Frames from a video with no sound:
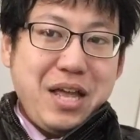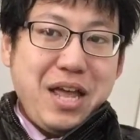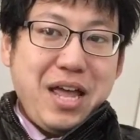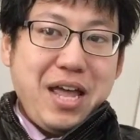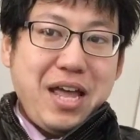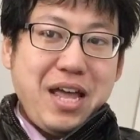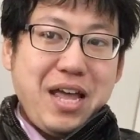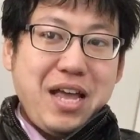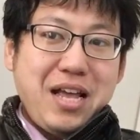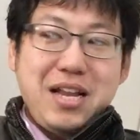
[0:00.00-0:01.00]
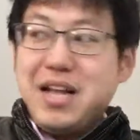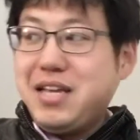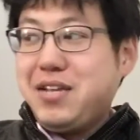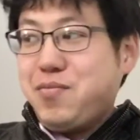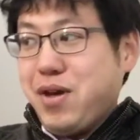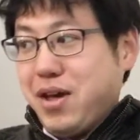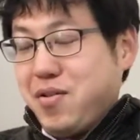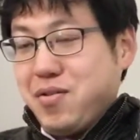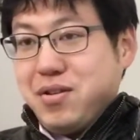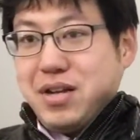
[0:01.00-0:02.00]
and I eat
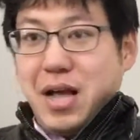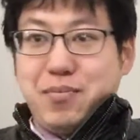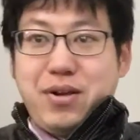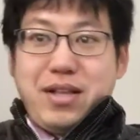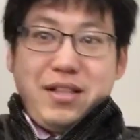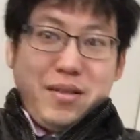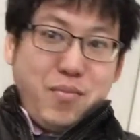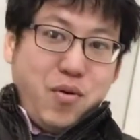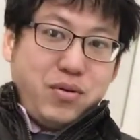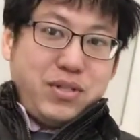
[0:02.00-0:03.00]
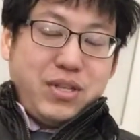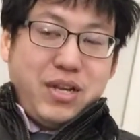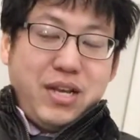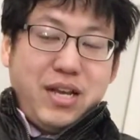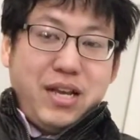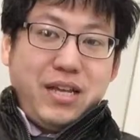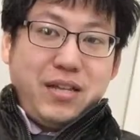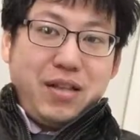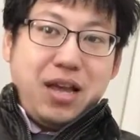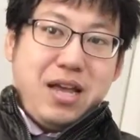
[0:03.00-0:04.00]
well, I pray in the mosque,
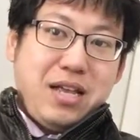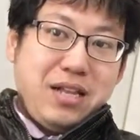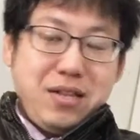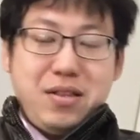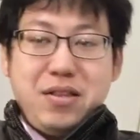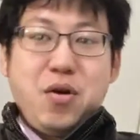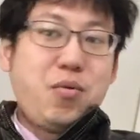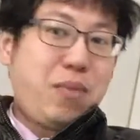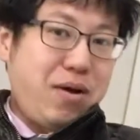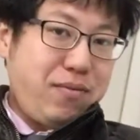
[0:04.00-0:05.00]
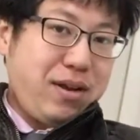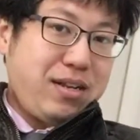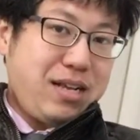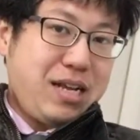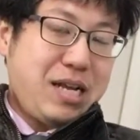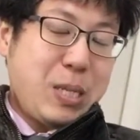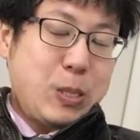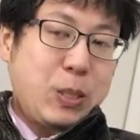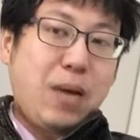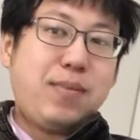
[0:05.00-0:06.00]
and for profit.
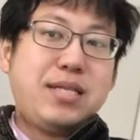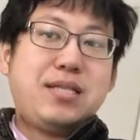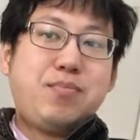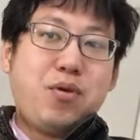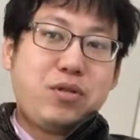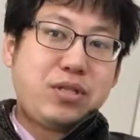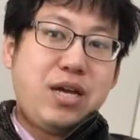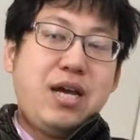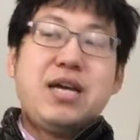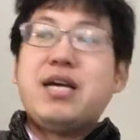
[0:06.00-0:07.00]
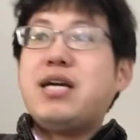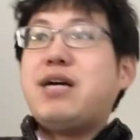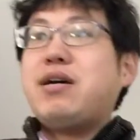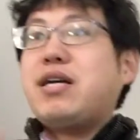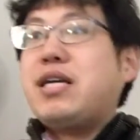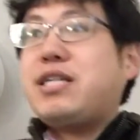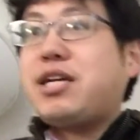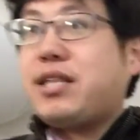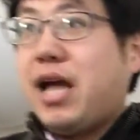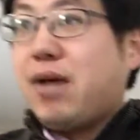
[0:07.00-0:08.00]
I visit mosque,
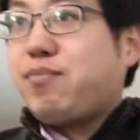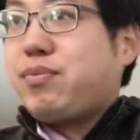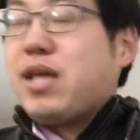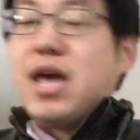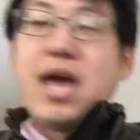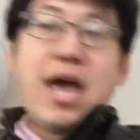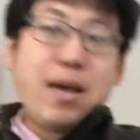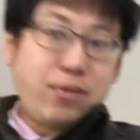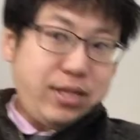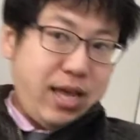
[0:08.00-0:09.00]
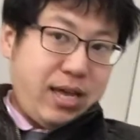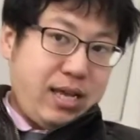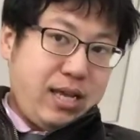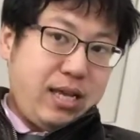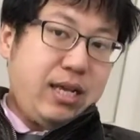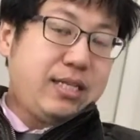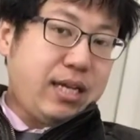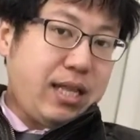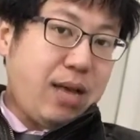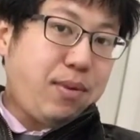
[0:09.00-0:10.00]
Isha time, every day, Isha
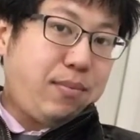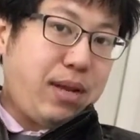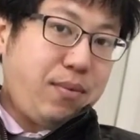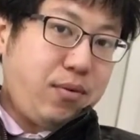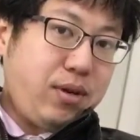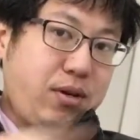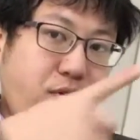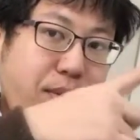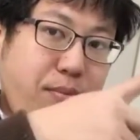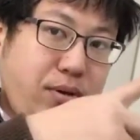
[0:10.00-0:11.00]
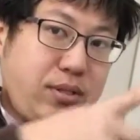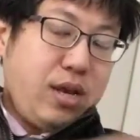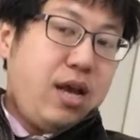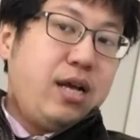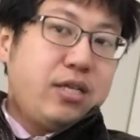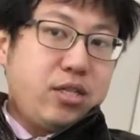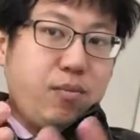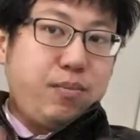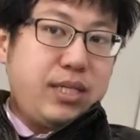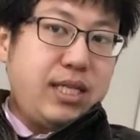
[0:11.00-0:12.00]
time available in Kobe Mosque. So
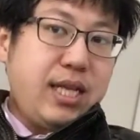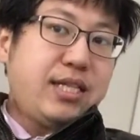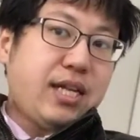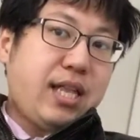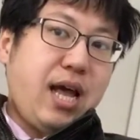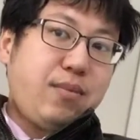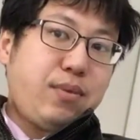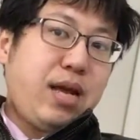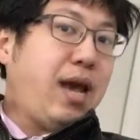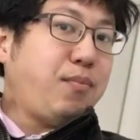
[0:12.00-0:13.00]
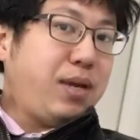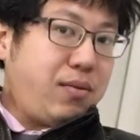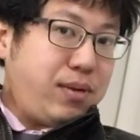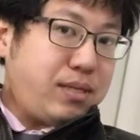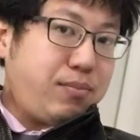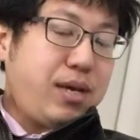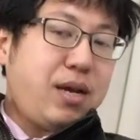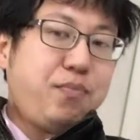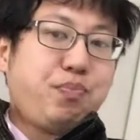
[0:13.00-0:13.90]
visit Isha time and meet with me.